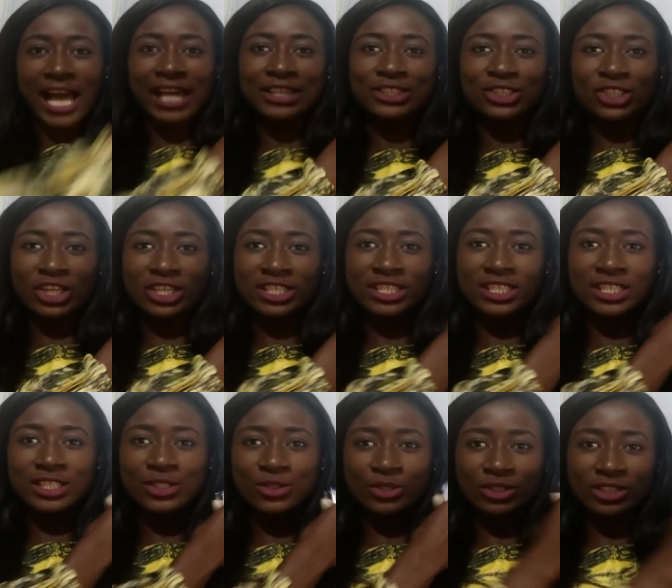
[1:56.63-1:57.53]
adjust
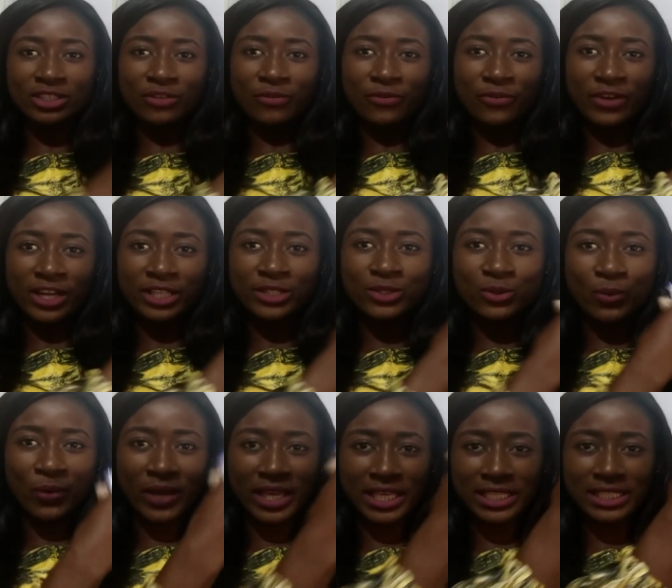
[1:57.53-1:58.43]
it to different
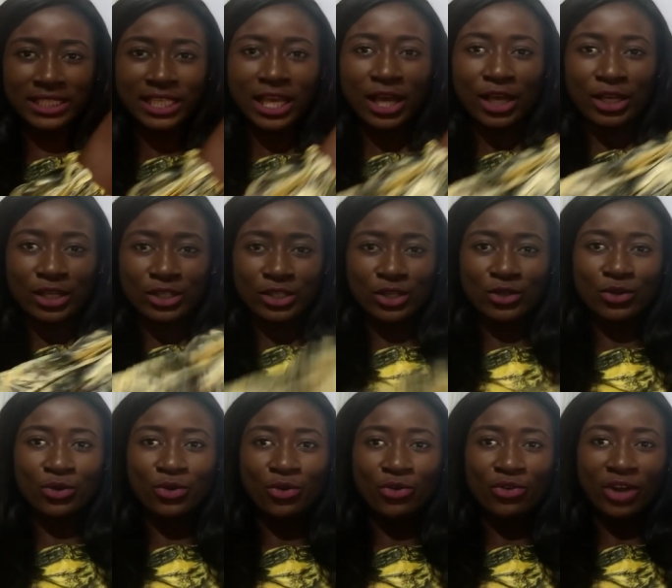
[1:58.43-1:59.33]
ways. So
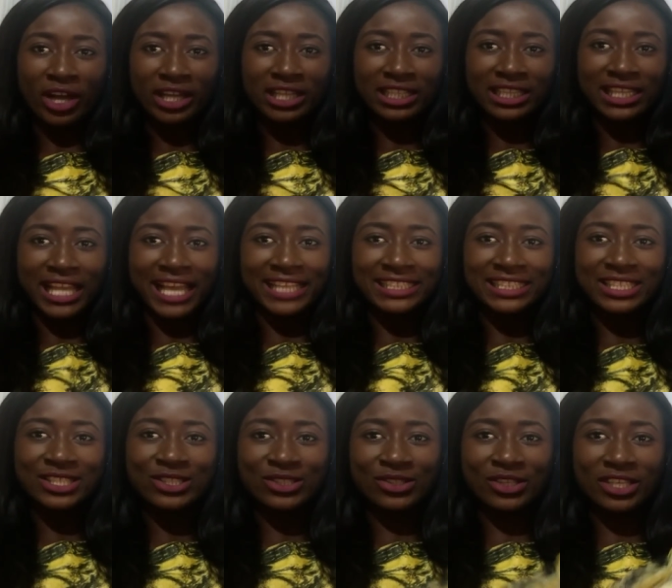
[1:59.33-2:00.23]
you could rock it like
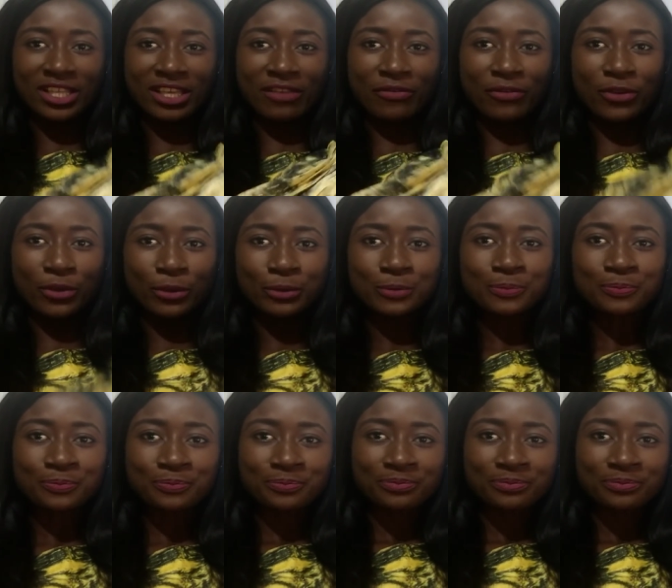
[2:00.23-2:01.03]
this to give you